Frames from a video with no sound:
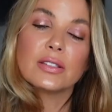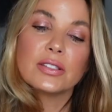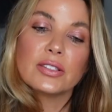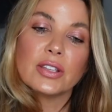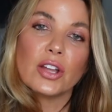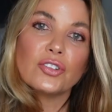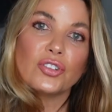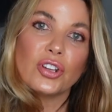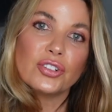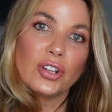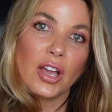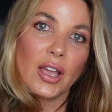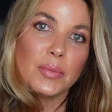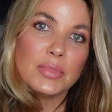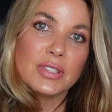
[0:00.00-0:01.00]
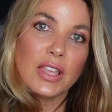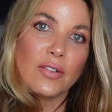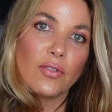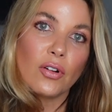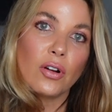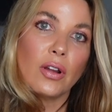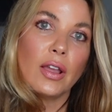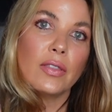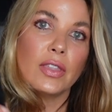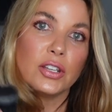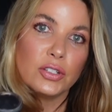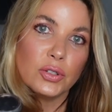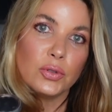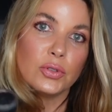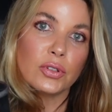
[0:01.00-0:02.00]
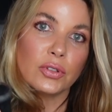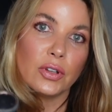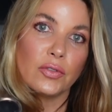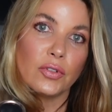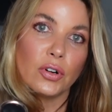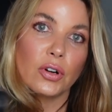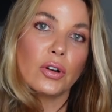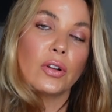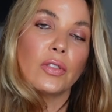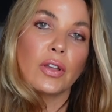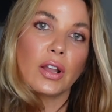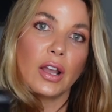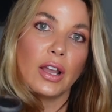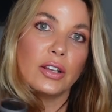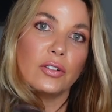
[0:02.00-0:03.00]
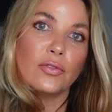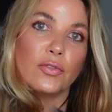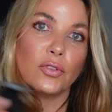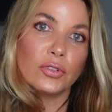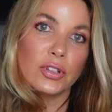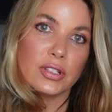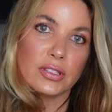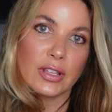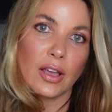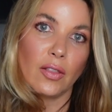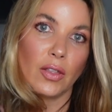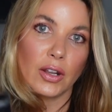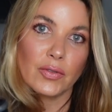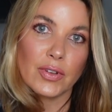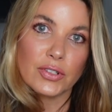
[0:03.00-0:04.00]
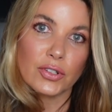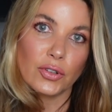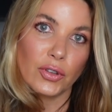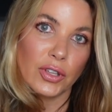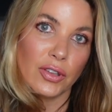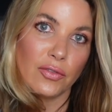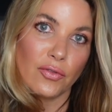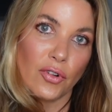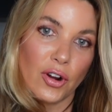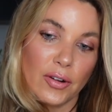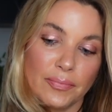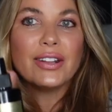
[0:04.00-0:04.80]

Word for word: Such a time saver and they do deliver the kind of fullness that a lot of us are looking for.